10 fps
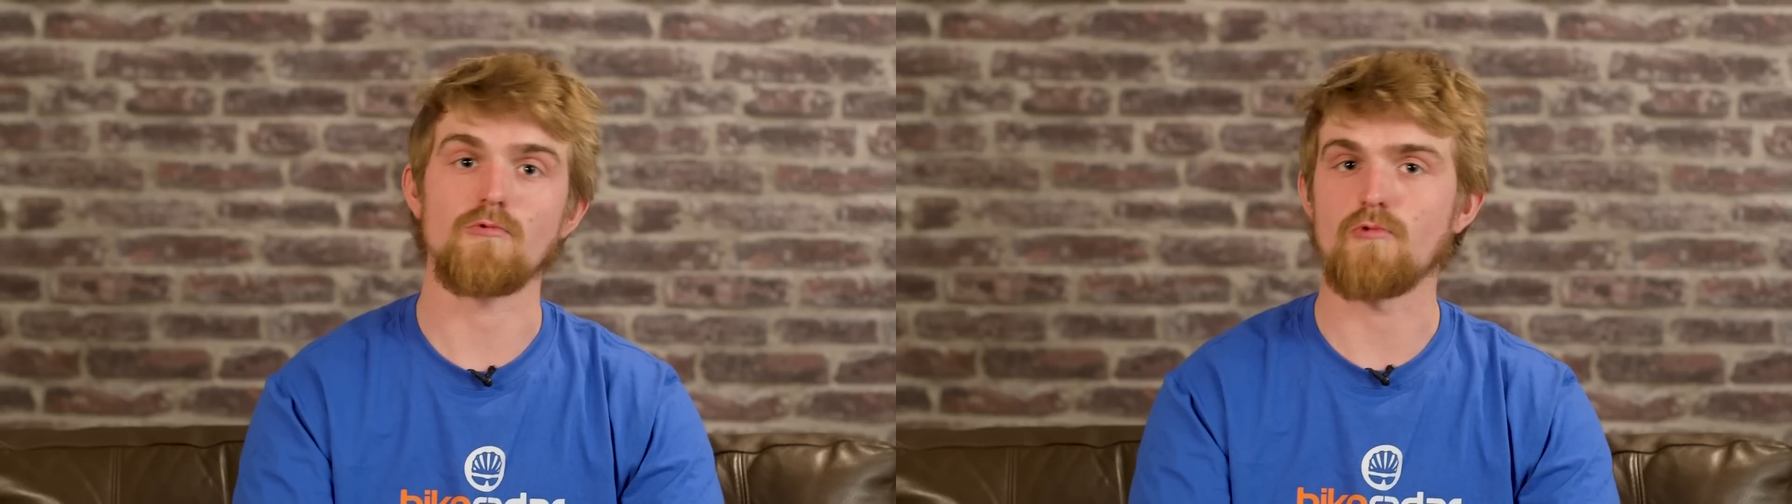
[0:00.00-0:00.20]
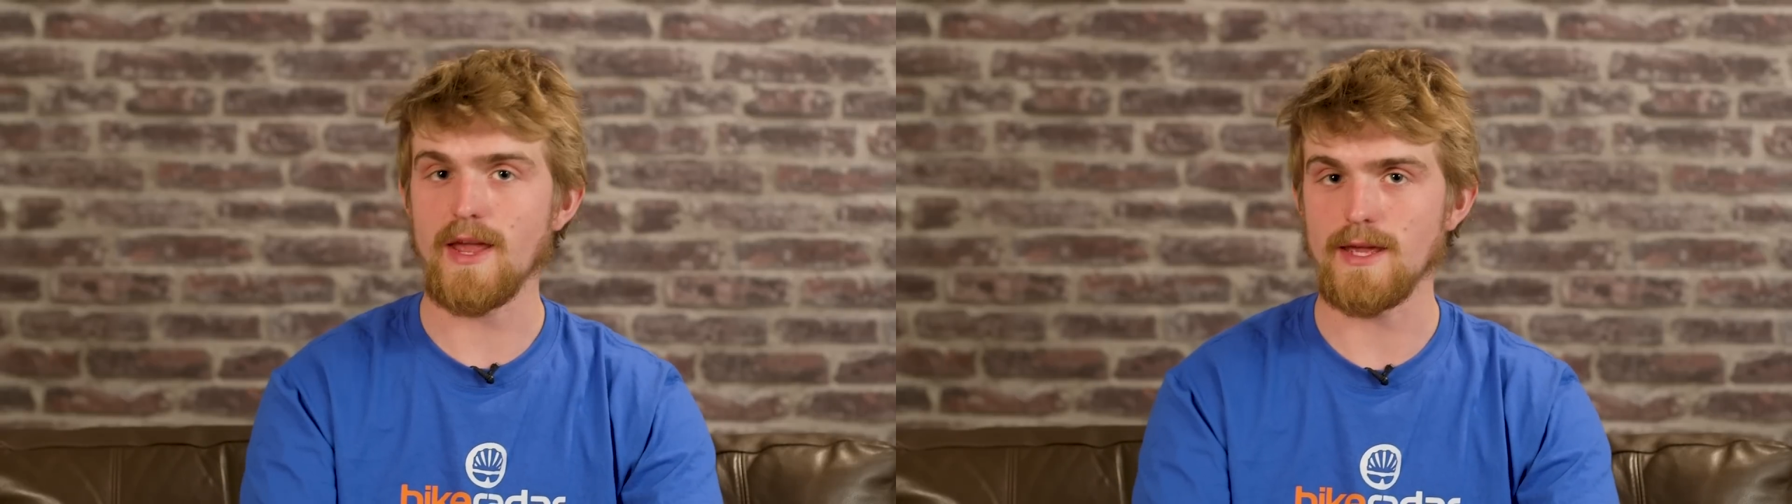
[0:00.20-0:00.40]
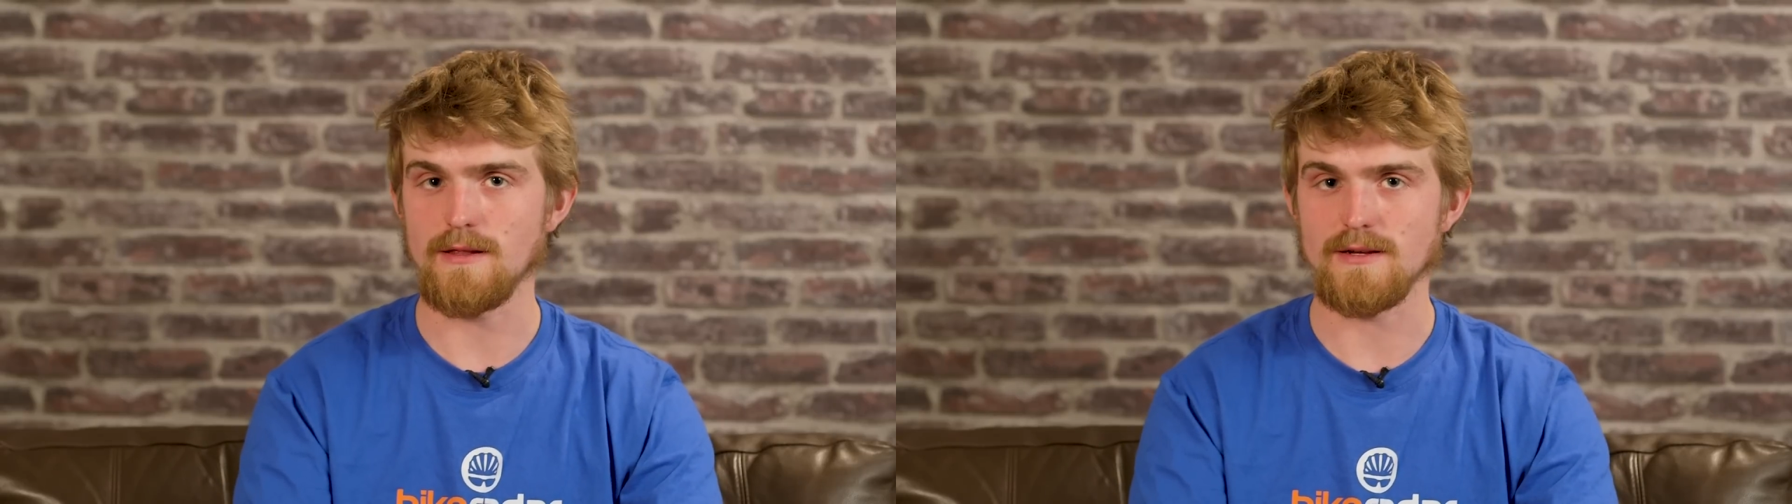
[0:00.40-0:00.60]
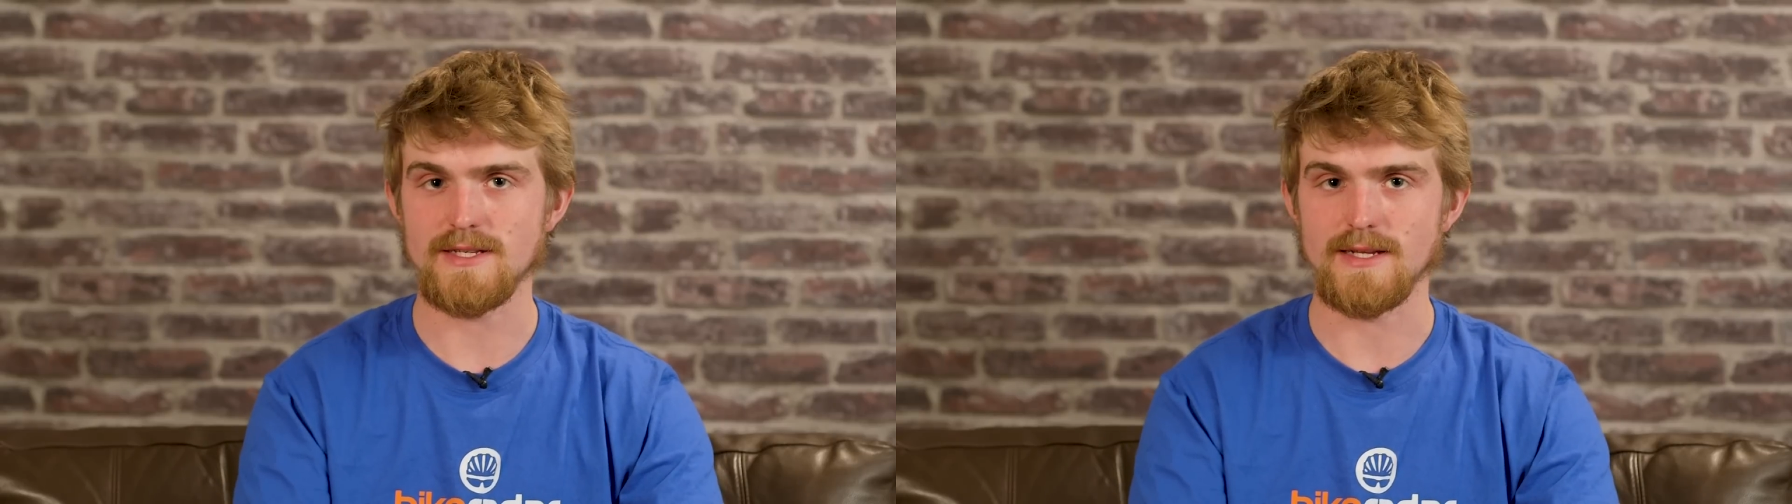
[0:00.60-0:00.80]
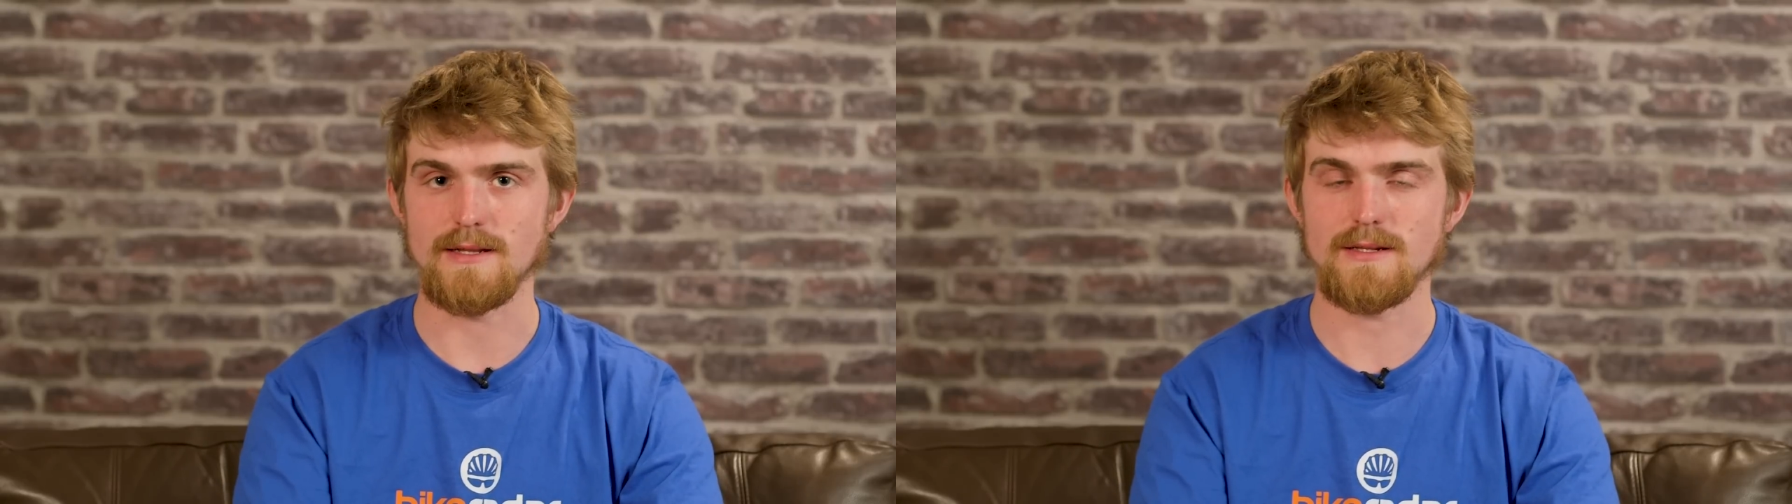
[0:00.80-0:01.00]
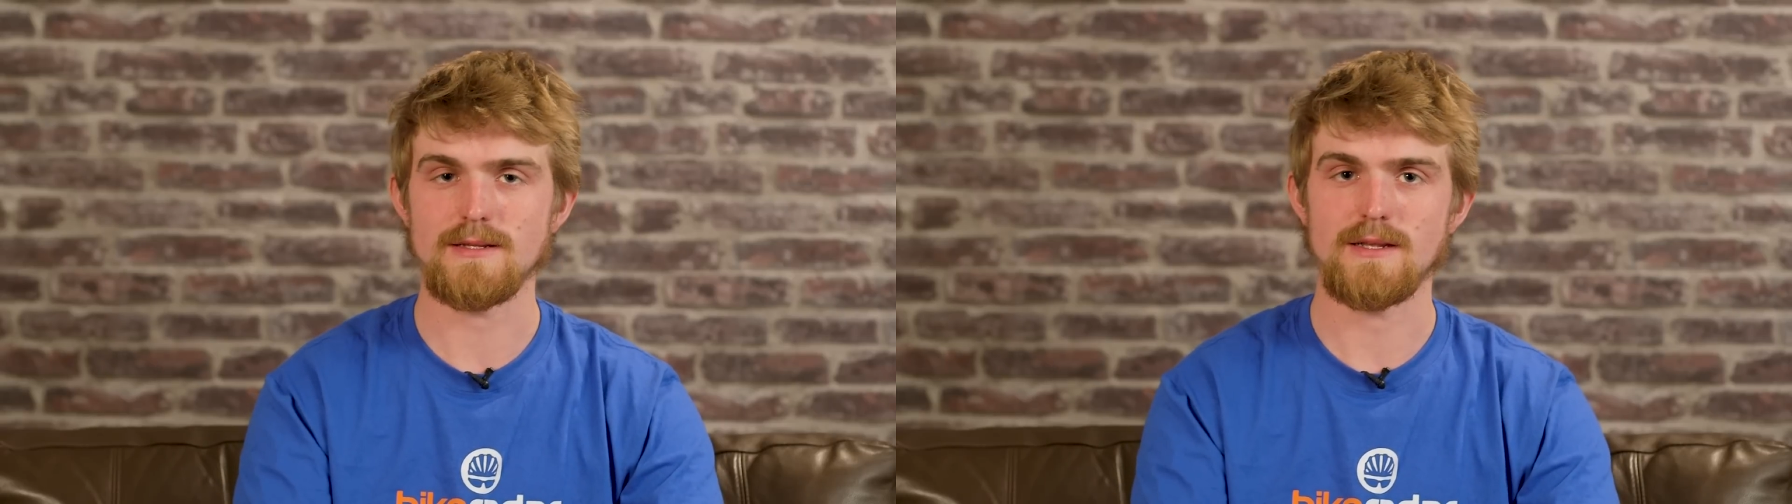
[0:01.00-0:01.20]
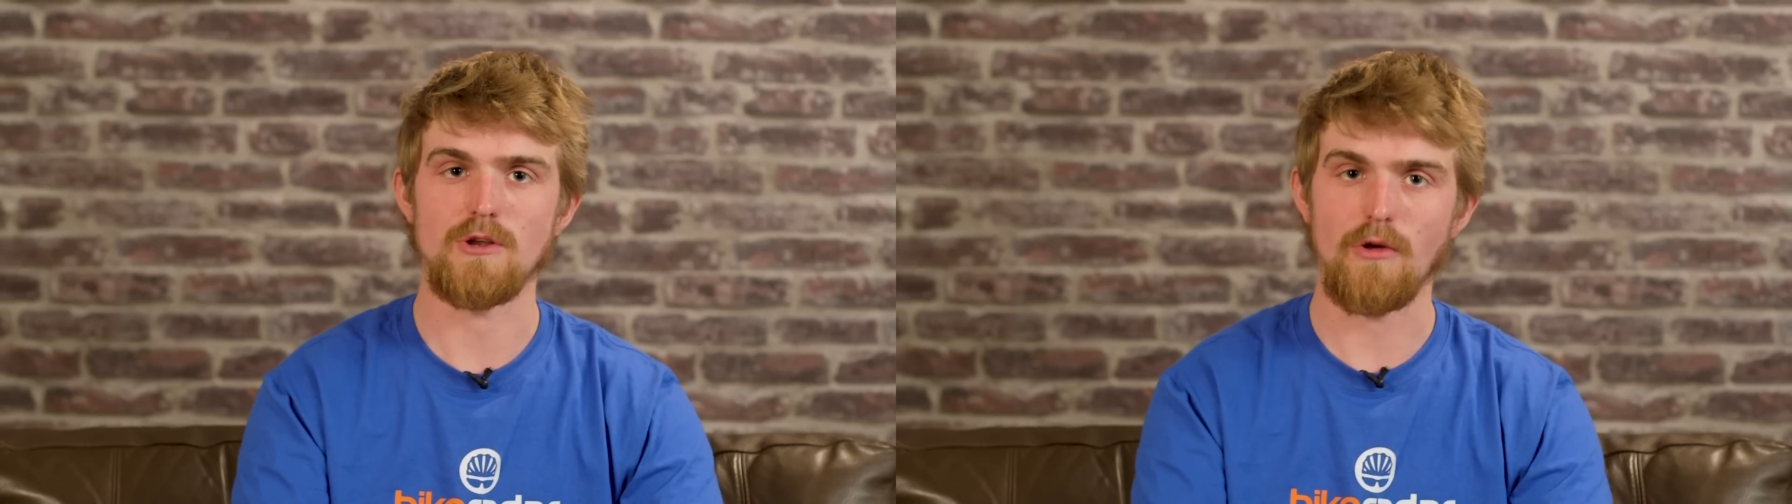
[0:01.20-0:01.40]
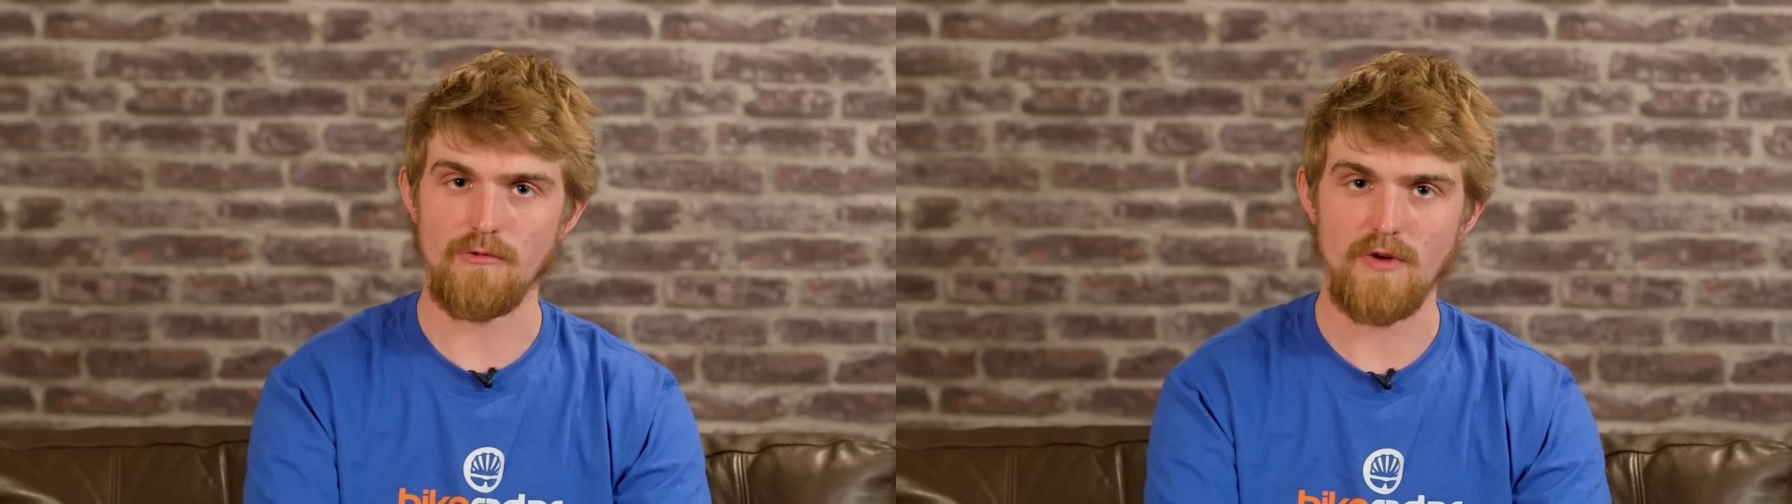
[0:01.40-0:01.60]
regular sealant,
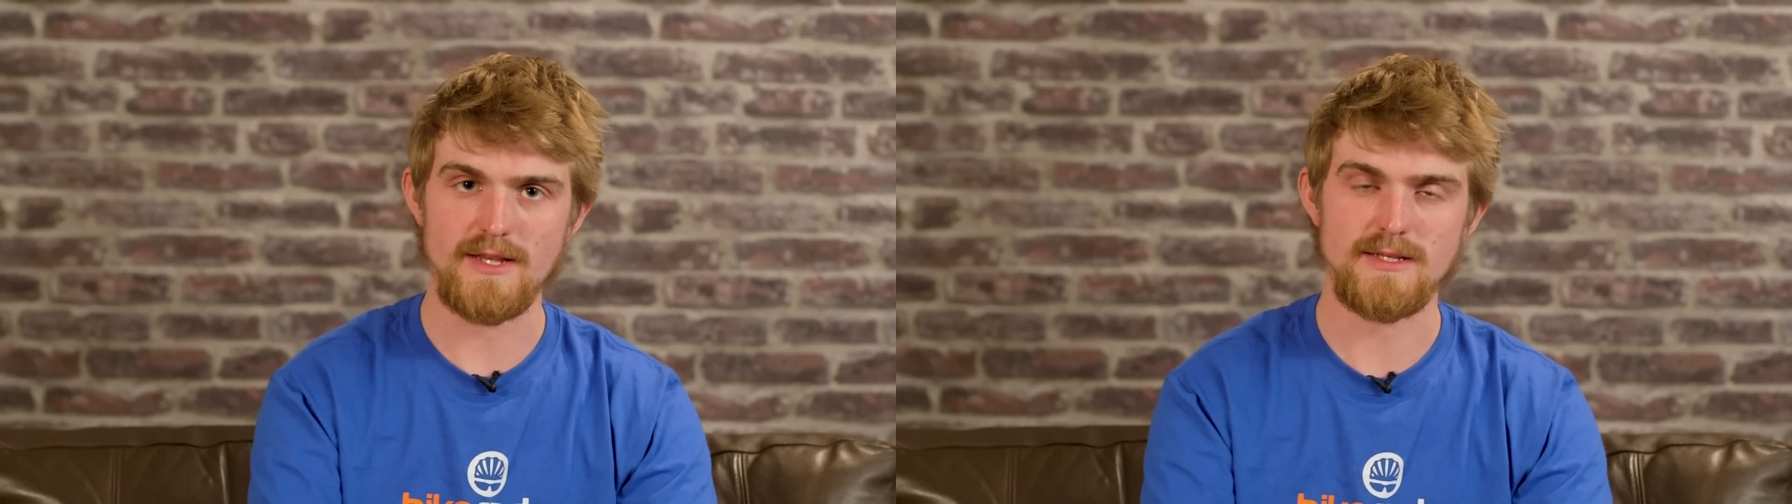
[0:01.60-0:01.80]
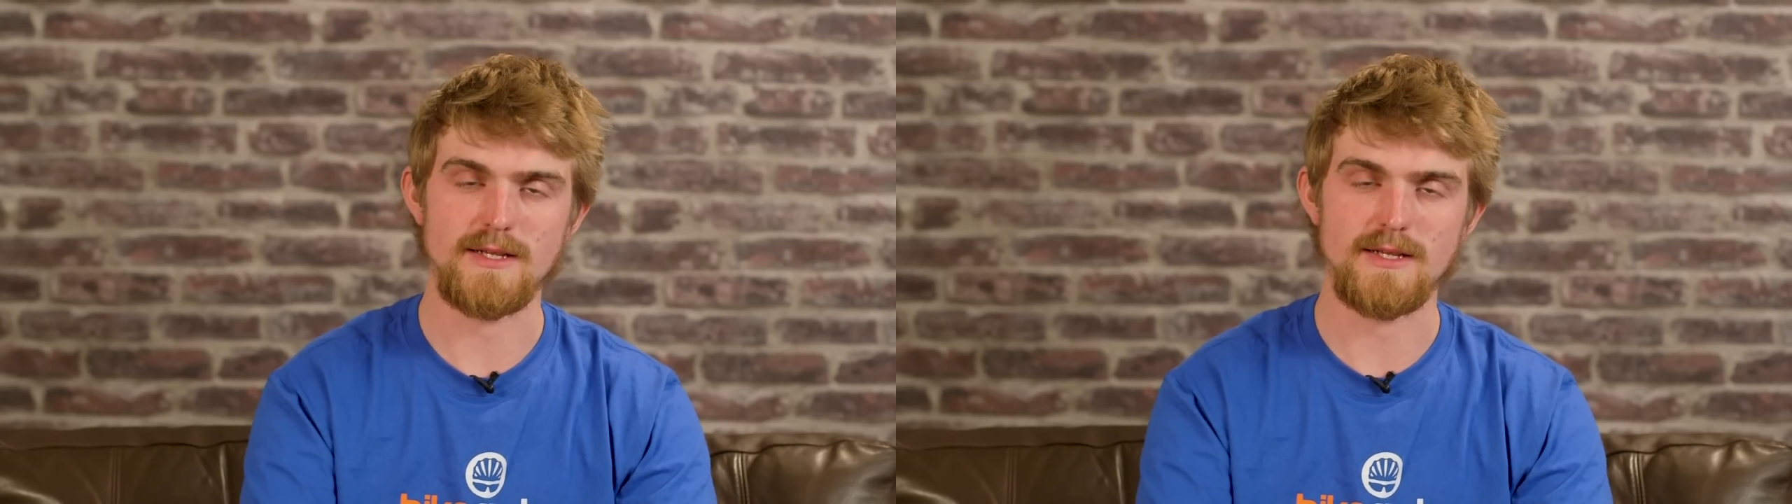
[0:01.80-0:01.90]
not the race